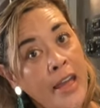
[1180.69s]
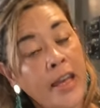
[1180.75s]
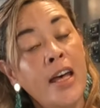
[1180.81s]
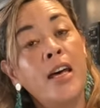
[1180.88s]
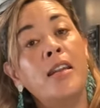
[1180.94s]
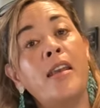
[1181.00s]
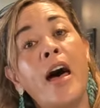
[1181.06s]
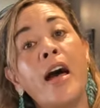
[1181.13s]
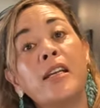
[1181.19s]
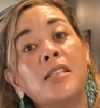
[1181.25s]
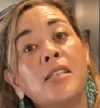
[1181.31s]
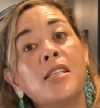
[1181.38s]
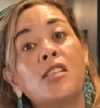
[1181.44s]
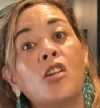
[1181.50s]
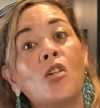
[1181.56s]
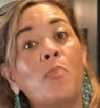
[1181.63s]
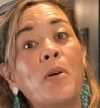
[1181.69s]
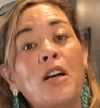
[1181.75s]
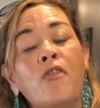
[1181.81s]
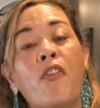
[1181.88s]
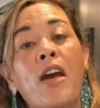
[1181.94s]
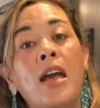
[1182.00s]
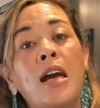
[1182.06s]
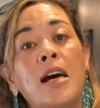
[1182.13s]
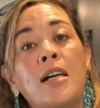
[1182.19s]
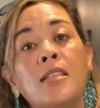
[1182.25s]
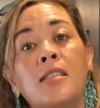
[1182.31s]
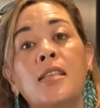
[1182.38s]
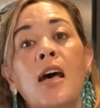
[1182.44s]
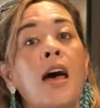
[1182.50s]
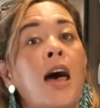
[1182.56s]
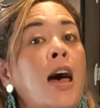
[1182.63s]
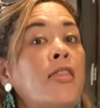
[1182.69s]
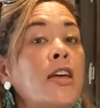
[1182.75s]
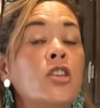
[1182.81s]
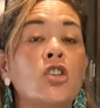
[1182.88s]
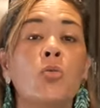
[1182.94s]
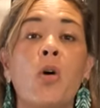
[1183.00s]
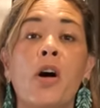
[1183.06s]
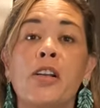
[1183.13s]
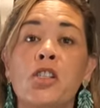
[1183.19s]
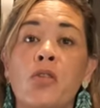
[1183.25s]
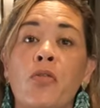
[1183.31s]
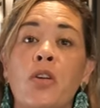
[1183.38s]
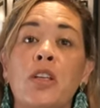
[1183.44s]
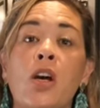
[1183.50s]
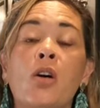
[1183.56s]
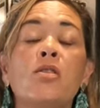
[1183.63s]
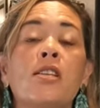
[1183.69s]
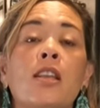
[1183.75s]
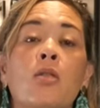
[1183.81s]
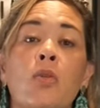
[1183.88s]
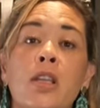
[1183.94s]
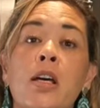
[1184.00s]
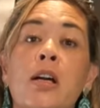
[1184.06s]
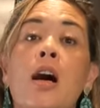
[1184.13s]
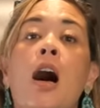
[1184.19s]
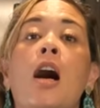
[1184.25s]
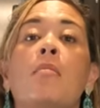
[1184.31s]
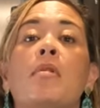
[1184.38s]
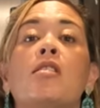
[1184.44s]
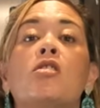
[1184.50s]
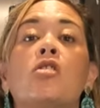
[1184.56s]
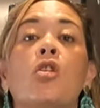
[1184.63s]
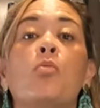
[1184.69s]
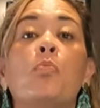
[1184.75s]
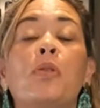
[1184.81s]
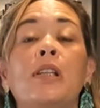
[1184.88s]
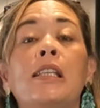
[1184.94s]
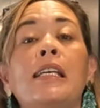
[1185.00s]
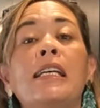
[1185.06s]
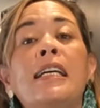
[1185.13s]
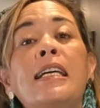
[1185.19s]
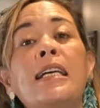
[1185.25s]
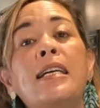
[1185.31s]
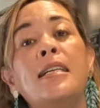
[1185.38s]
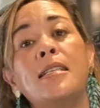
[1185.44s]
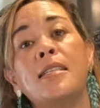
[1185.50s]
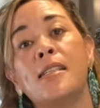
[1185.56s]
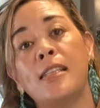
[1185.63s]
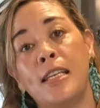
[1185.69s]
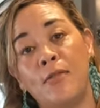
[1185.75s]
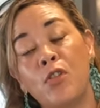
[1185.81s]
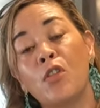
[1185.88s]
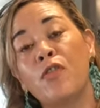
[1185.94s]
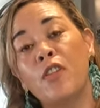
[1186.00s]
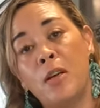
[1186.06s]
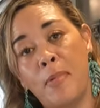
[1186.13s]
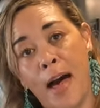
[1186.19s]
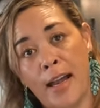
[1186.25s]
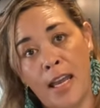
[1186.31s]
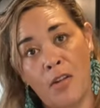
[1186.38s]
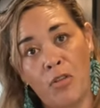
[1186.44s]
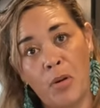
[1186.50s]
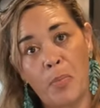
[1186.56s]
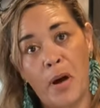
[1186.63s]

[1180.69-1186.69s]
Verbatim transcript: Yep. Nexus, they're big fans, and they do watch the videos and they read the comments. So please leave your feedback, everybody.